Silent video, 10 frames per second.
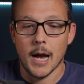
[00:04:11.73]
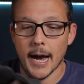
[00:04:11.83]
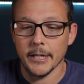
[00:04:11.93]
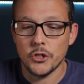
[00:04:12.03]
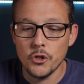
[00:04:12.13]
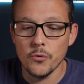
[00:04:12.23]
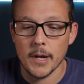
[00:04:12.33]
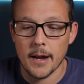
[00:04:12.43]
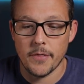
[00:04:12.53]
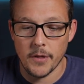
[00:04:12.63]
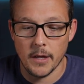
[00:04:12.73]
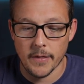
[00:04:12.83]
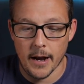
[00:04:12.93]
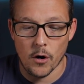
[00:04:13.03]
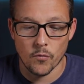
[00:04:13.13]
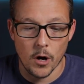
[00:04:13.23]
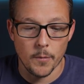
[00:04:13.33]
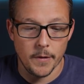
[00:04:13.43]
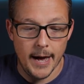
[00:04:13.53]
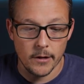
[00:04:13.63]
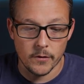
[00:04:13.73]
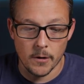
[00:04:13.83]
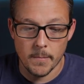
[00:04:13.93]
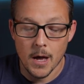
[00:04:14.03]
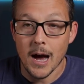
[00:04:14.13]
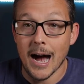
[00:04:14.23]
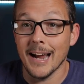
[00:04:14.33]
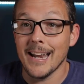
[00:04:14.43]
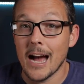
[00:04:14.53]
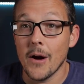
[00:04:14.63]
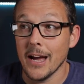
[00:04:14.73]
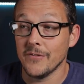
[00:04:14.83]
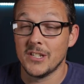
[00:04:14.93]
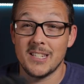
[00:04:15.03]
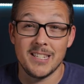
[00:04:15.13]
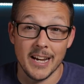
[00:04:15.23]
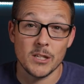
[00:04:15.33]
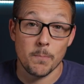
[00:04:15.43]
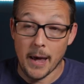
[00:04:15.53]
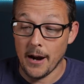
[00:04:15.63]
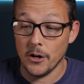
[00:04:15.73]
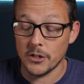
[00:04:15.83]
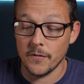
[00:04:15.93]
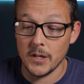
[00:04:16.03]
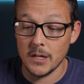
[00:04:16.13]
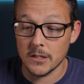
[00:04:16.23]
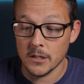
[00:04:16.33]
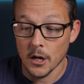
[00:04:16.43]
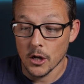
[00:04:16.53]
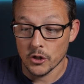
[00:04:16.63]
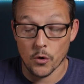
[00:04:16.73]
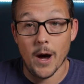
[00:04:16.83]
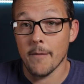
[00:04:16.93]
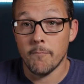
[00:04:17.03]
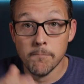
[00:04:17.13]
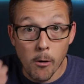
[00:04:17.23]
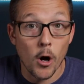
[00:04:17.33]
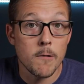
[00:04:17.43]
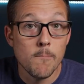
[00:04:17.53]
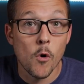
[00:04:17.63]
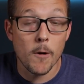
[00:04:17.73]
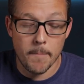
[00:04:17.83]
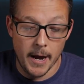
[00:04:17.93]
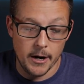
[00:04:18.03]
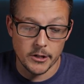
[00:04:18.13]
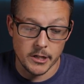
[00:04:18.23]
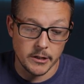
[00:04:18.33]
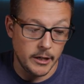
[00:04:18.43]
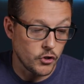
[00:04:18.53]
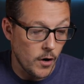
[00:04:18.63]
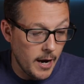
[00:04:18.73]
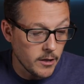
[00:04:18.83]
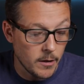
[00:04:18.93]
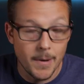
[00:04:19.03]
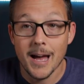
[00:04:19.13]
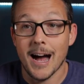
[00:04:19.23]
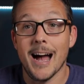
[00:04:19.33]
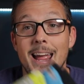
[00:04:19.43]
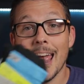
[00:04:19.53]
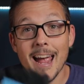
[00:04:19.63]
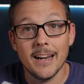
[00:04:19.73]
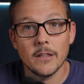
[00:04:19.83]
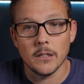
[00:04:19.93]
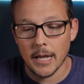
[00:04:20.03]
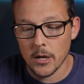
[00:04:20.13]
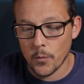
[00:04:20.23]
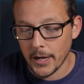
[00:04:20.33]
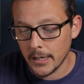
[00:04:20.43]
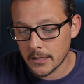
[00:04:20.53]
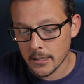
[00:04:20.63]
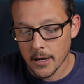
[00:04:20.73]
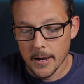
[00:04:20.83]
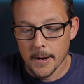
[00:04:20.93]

I do not think that I'll run without them. I now have 6 pairs of these. So I've bought more pairs since I tried them. I added the lightweights.